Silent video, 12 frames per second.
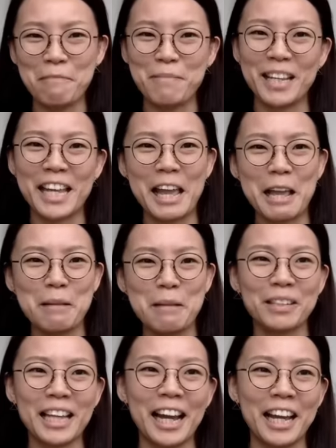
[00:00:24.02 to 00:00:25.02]
It
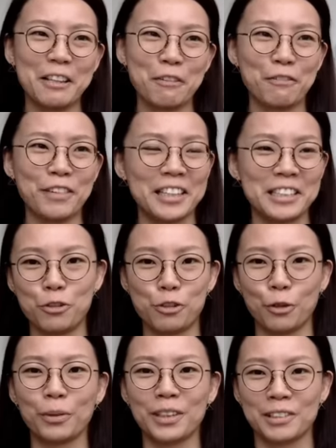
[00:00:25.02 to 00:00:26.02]
became kind of a
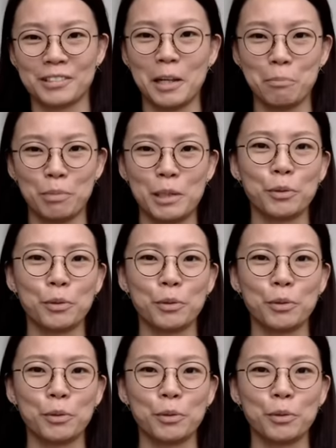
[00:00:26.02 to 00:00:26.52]
joke that